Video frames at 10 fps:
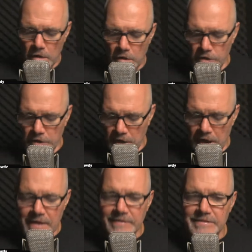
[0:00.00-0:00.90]
You
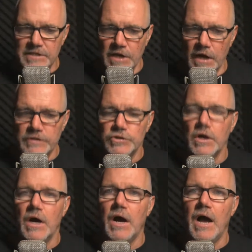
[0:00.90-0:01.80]
can't touch
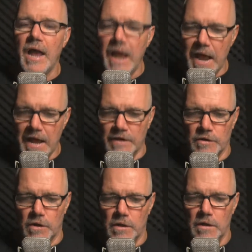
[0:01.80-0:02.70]
a
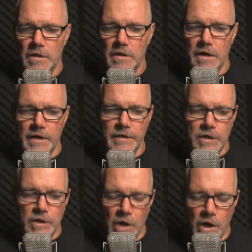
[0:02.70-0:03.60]
handle on a
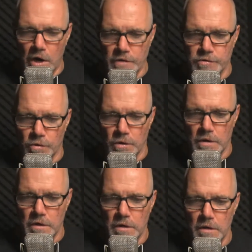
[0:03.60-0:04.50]
car
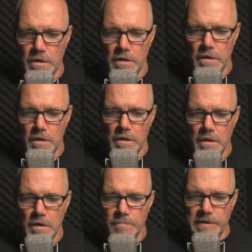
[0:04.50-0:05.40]
door
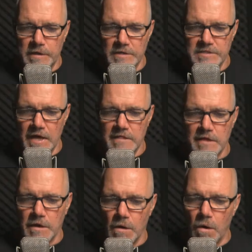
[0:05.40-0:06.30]
because they
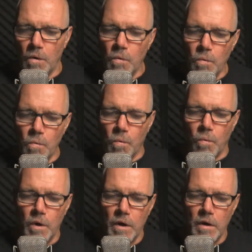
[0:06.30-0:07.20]
think, oh,
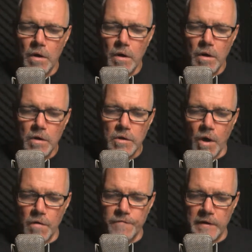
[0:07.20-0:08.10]

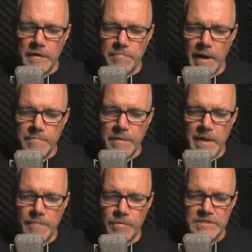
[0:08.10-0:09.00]
COVID might be
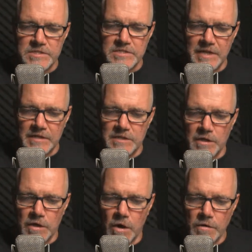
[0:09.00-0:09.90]
able to stick to the
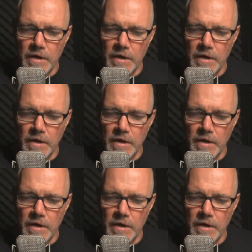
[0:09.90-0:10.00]
car.